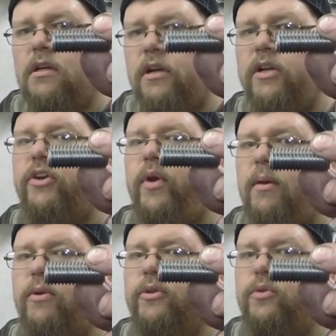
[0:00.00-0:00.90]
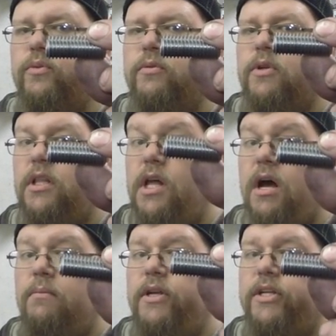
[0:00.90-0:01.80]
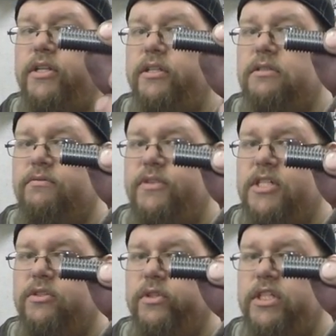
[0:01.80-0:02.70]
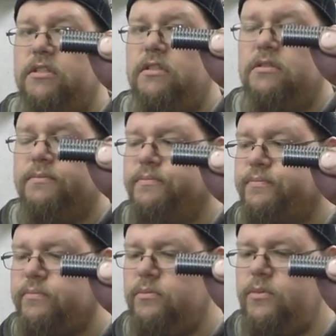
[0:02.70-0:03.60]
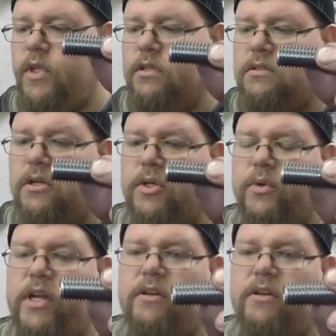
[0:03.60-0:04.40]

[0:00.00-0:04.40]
are going to grab an aluminum a lot better than some fine threads. So right